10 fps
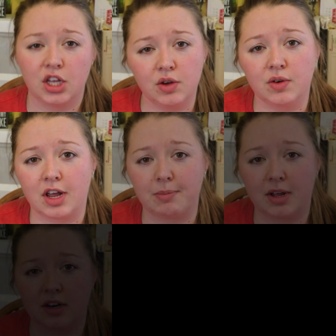you name
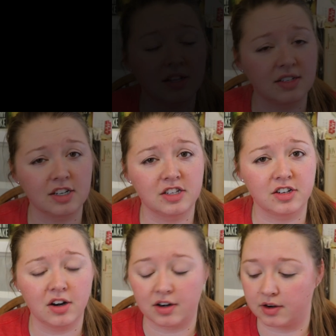it. Let's get
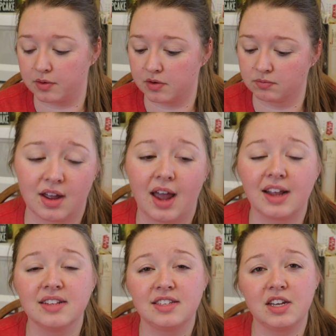started. I
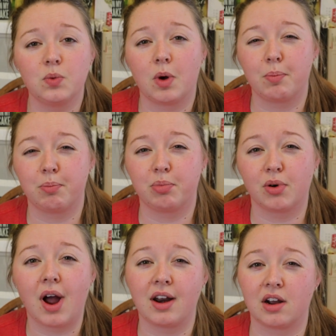can see what
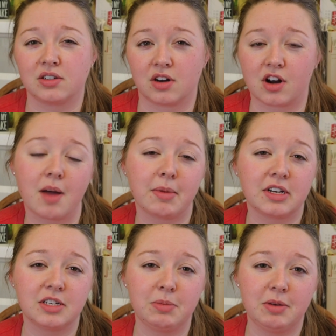products are
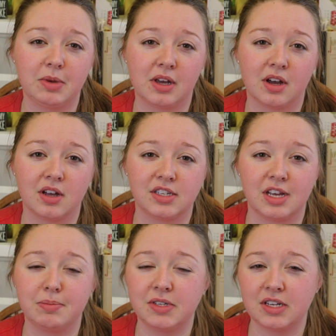coming to me because
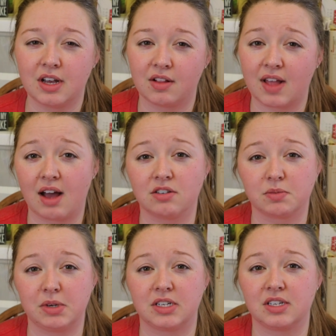Ipsy allows
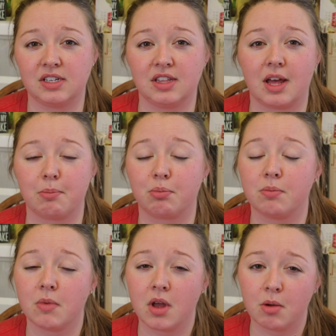me to see them
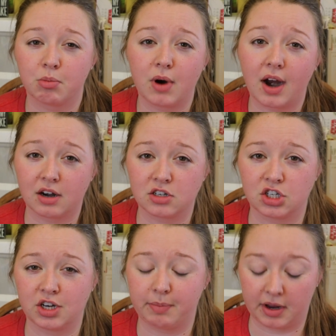prior to
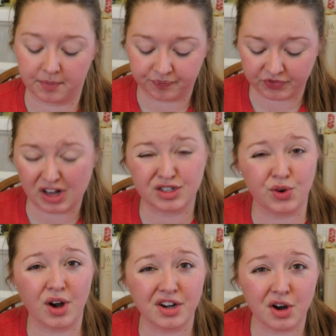shipping.
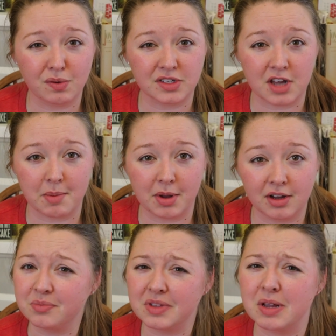So I already know what's
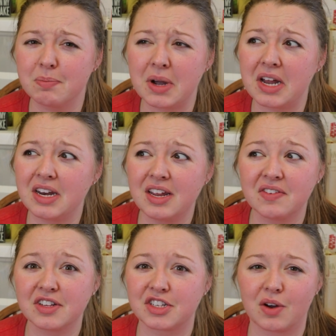coming, but
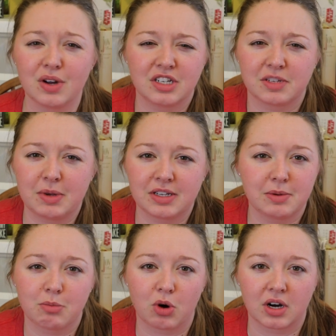even so, it just makes
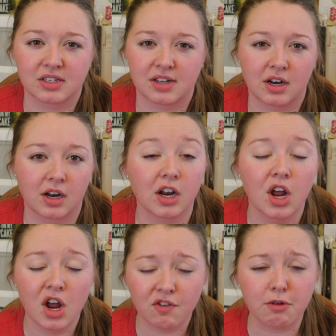me more excited
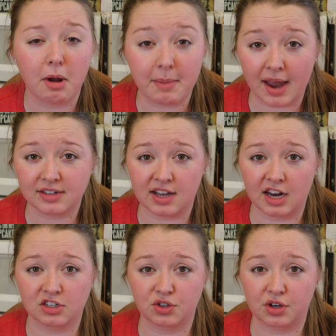for my bag to
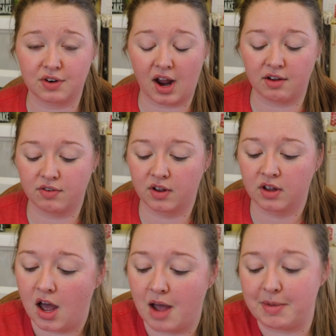actually
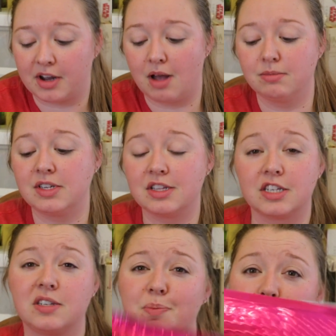arrive. It comes in
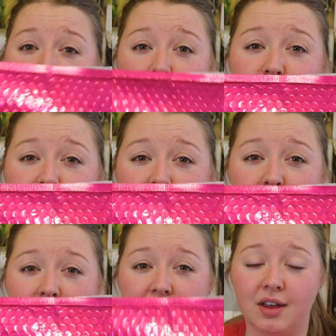this pretty
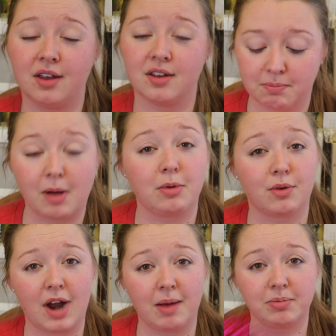pink
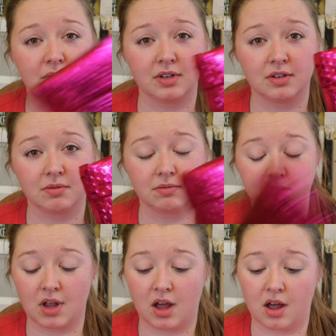bubble wrapped
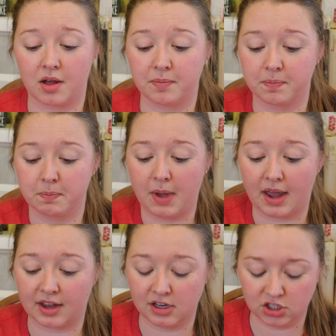
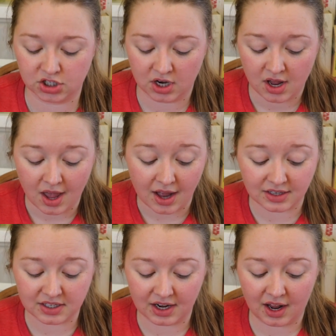package.
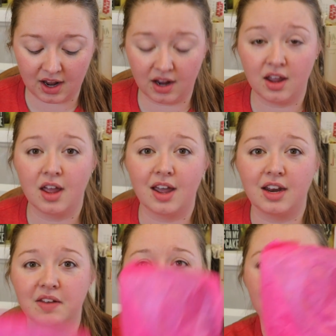And today
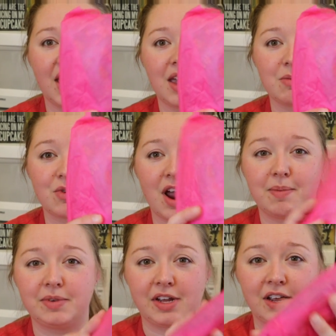it even came wrapped